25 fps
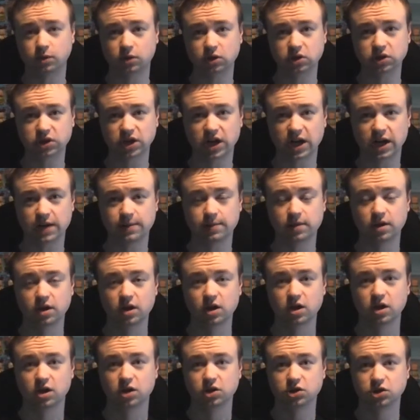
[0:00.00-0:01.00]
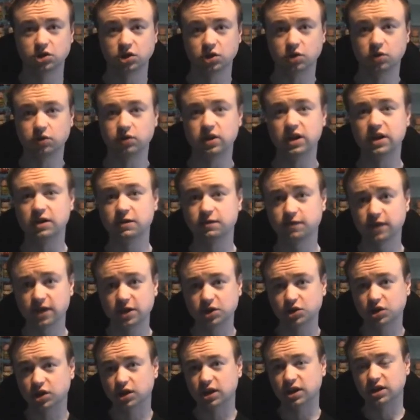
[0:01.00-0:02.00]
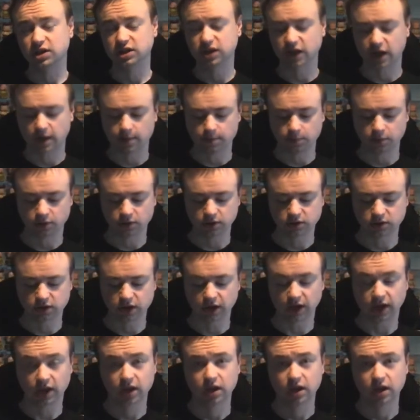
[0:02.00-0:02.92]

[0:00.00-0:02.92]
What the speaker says: more time to the feature this time, but